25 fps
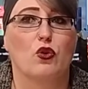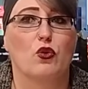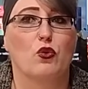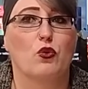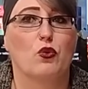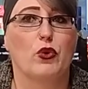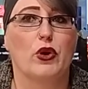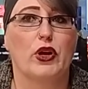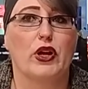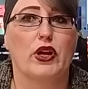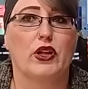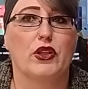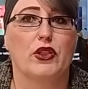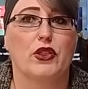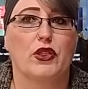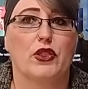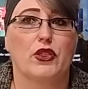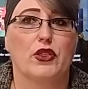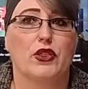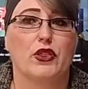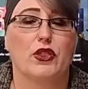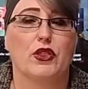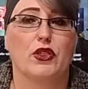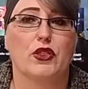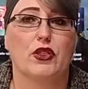with
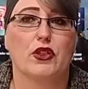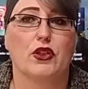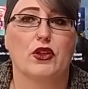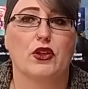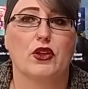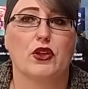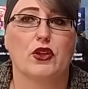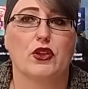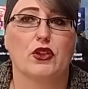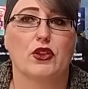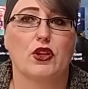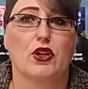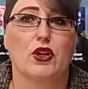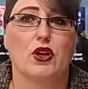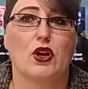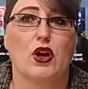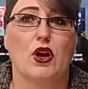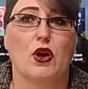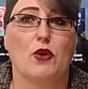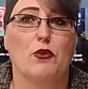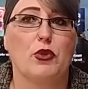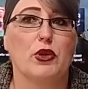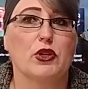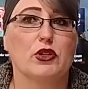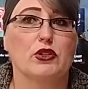
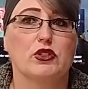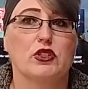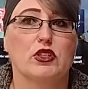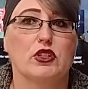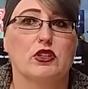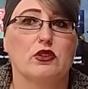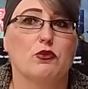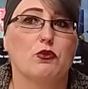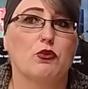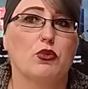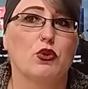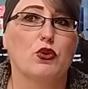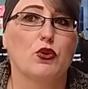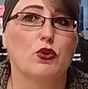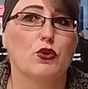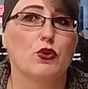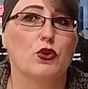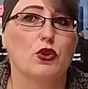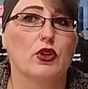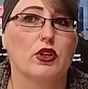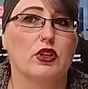a built-in pool